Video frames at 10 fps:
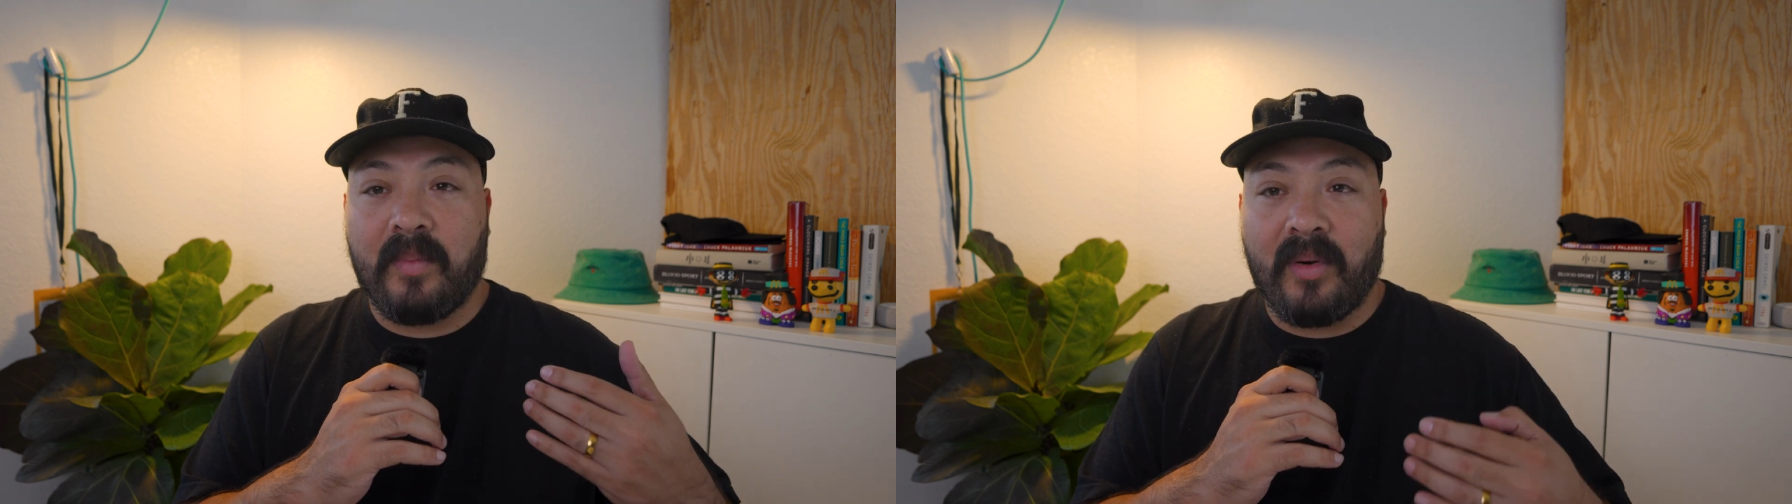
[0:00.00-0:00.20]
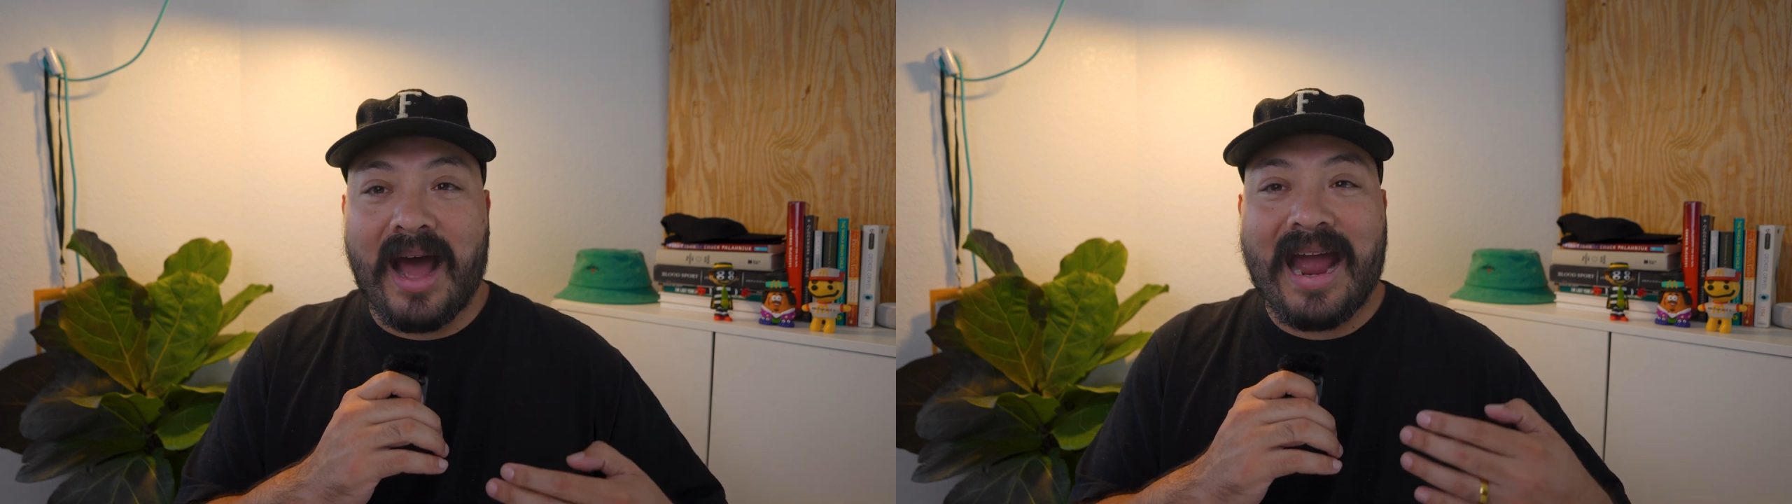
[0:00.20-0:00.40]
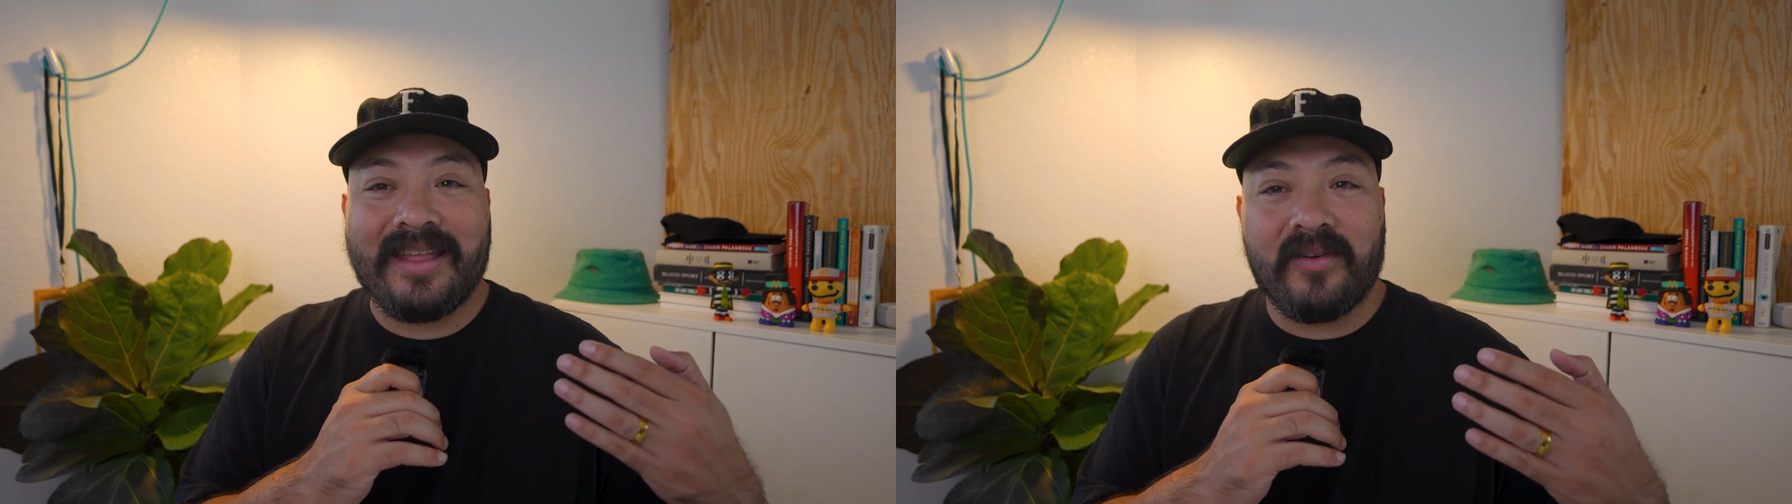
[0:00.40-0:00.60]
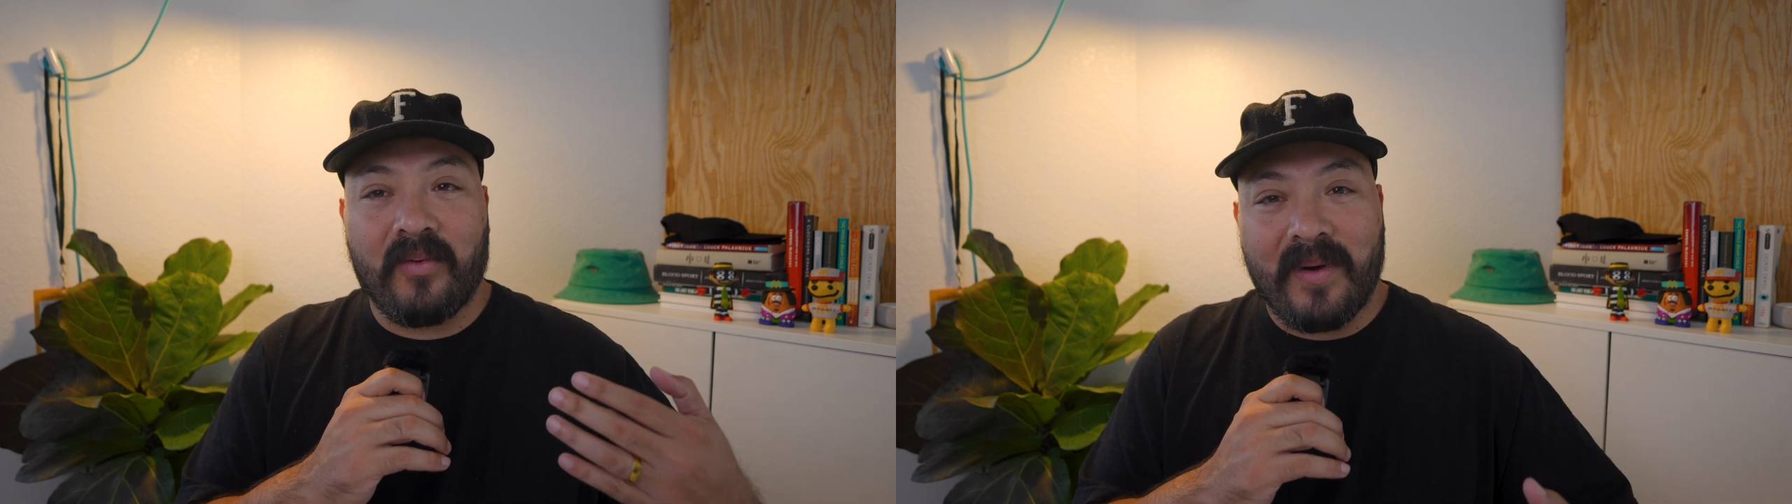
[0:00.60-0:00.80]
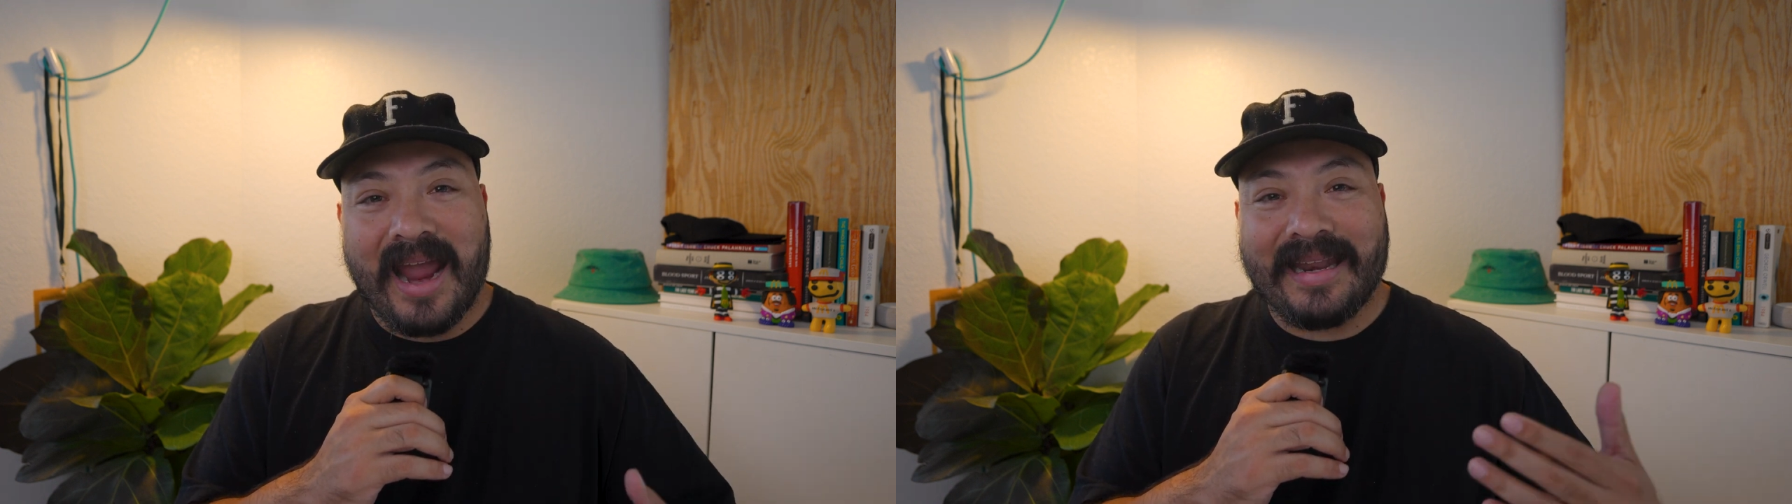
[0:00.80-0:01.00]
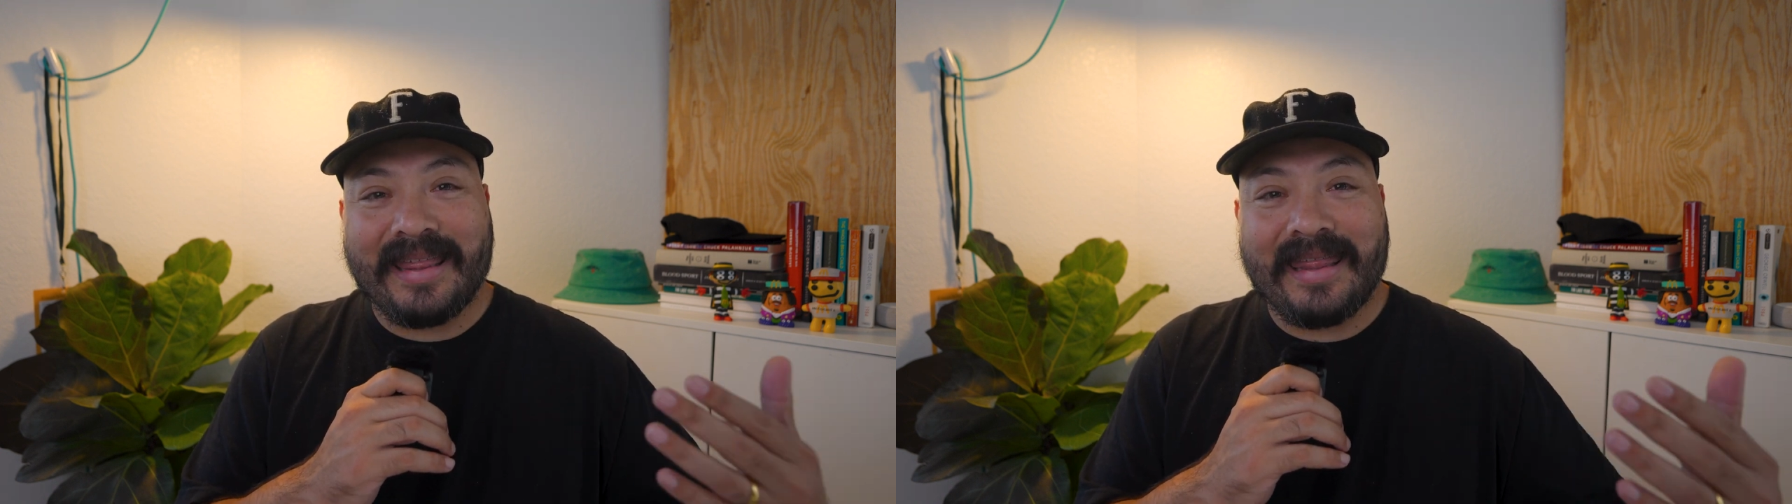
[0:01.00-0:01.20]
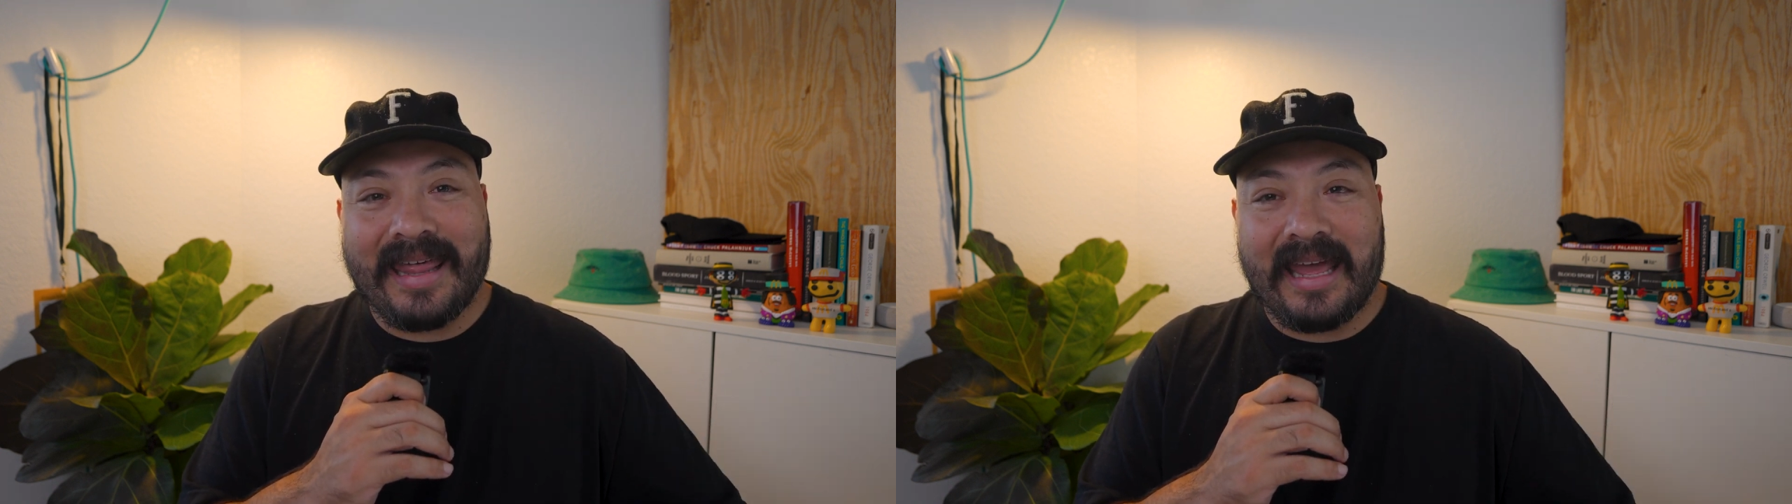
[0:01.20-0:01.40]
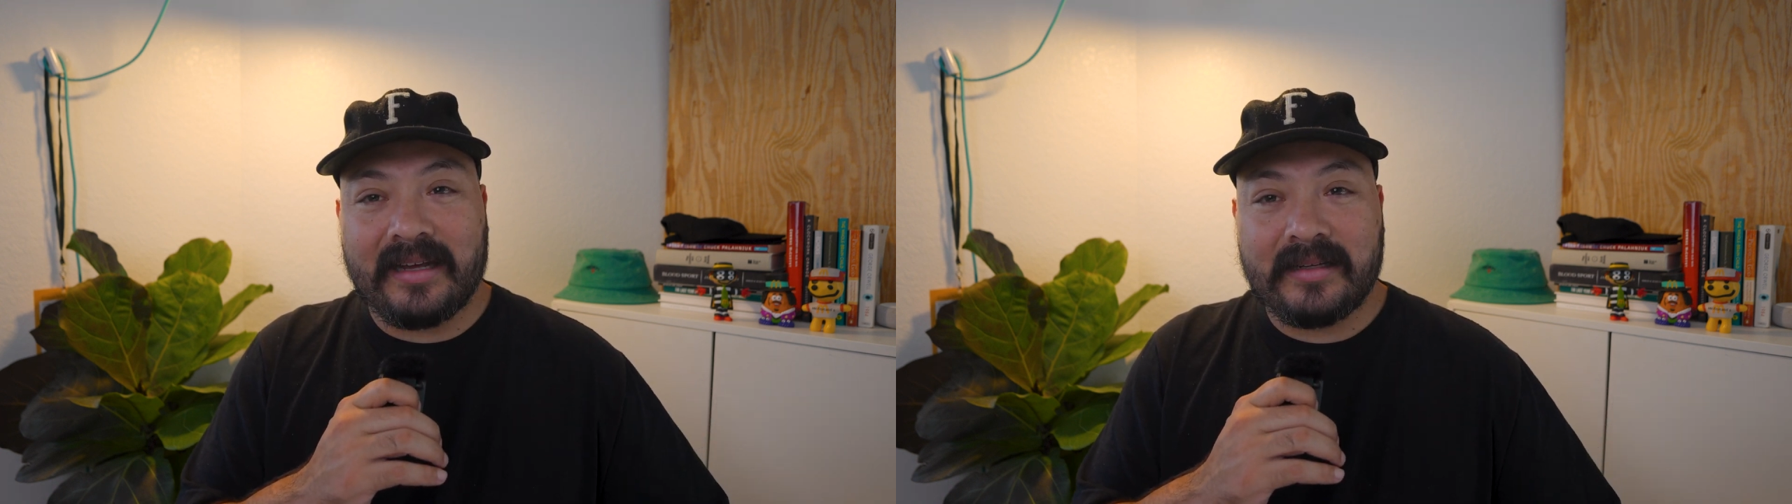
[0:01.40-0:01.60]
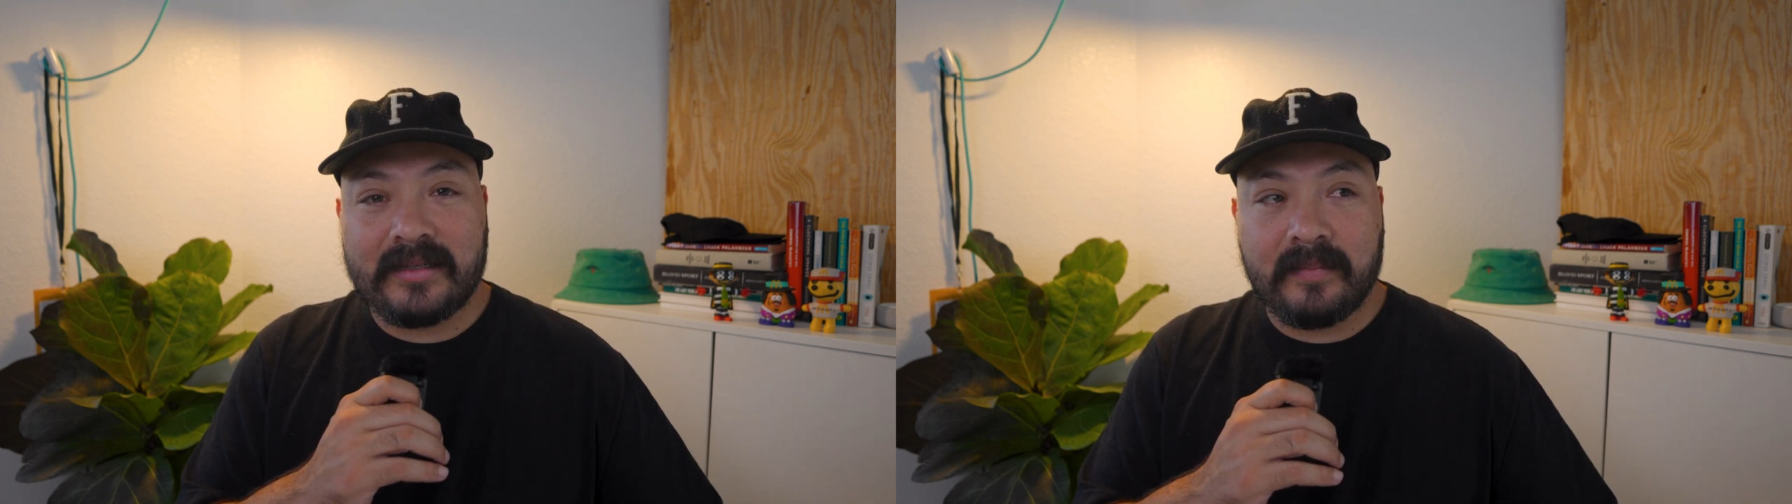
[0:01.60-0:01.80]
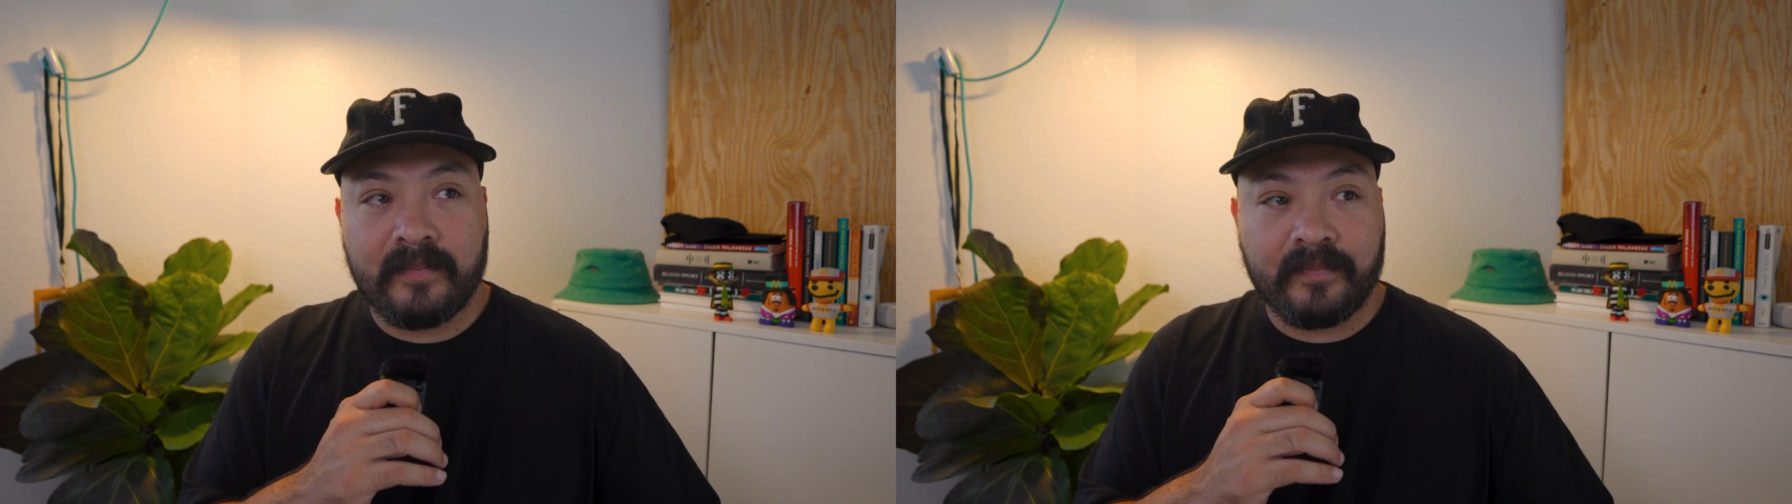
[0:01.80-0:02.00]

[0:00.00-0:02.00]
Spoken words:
pride in the right things.